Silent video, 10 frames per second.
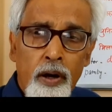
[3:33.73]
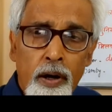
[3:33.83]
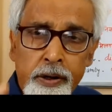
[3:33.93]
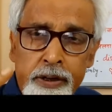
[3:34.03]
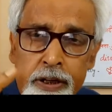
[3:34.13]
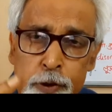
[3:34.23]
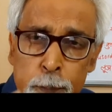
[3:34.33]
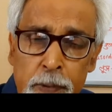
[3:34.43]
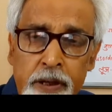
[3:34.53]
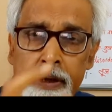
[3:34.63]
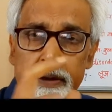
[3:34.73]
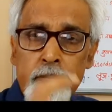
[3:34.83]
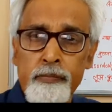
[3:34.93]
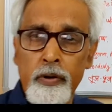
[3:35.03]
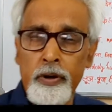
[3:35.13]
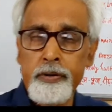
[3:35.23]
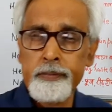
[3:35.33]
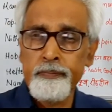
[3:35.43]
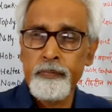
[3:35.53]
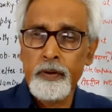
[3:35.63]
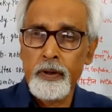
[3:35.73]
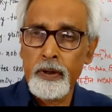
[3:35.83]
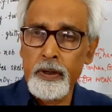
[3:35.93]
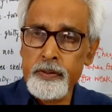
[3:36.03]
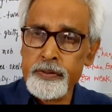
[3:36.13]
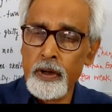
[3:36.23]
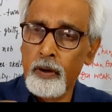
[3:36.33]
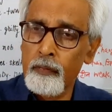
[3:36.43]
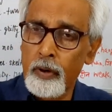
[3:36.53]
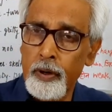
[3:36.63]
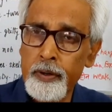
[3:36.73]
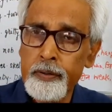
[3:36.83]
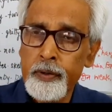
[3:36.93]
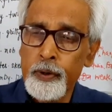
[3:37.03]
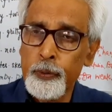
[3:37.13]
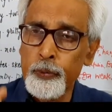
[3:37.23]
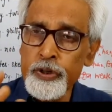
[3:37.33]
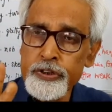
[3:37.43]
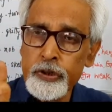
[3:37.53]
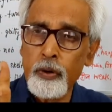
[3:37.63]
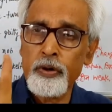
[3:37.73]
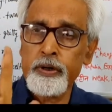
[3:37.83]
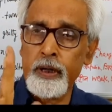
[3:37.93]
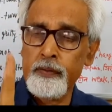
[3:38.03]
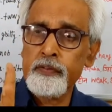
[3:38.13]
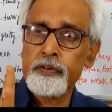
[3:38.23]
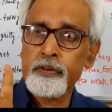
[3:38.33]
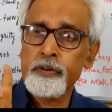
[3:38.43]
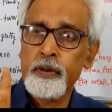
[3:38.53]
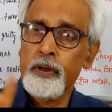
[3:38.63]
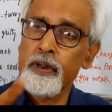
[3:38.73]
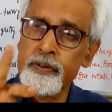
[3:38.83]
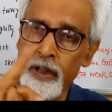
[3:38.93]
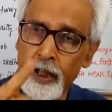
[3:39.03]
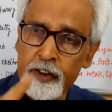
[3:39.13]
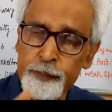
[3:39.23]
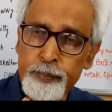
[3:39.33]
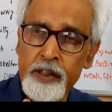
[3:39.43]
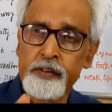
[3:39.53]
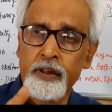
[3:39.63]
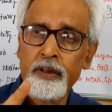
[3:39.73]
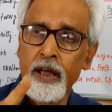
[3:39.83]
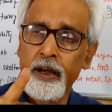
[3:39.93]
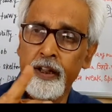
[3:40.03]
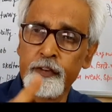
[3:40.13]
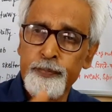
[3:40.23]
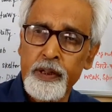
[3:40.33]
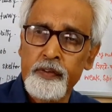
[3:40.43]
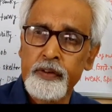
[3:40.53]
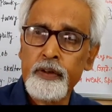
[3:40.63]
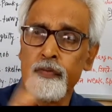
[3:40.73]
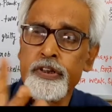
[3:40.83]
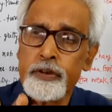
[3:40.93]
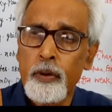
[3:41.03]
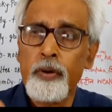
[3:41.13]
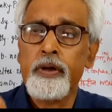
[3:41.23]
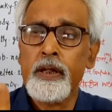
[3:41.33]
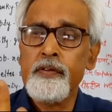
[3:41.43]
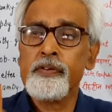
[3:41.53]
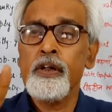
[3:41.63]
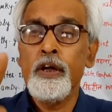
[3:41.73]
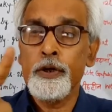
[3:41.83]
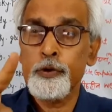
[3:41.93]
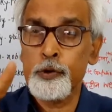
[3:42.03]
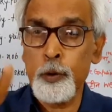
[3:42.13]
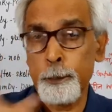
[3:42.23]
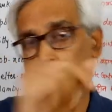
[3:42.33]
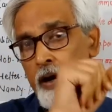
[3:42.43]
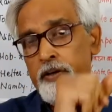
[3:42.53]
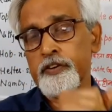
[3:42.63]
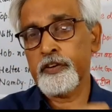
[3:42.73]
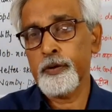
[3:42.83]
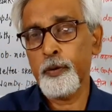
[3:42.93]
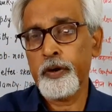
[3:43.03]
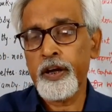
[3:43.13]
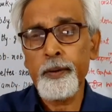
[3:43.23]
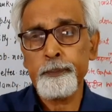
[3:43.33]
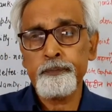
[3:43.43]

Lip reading: a reduplicative word is a word which contains, is an expression which contains two parts. Okay?